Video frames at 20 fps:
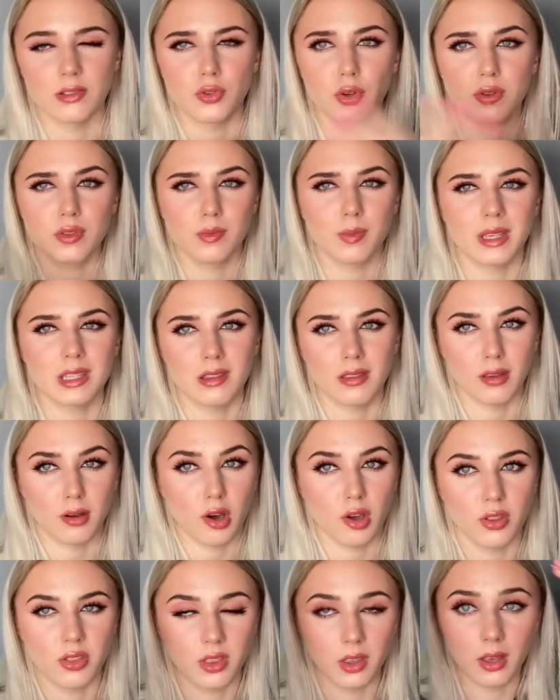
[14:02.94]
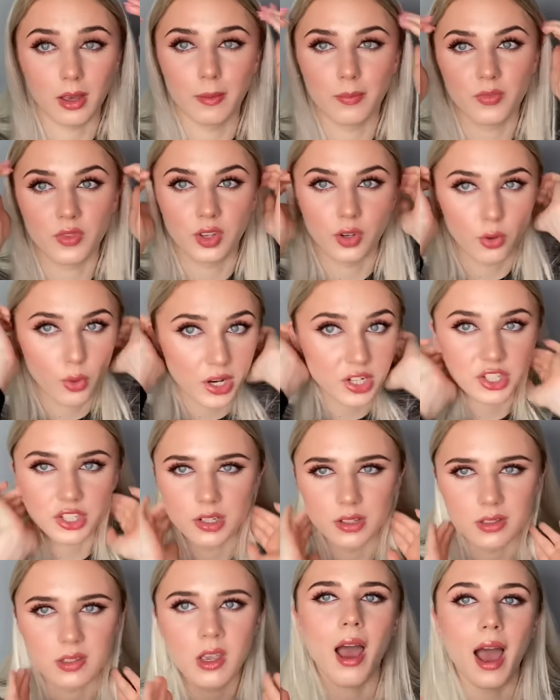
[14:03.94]
Those are basically the
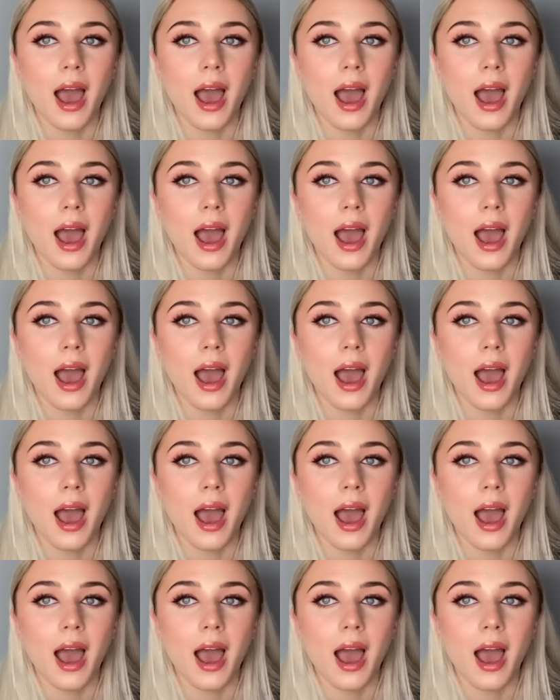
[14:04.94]
questions.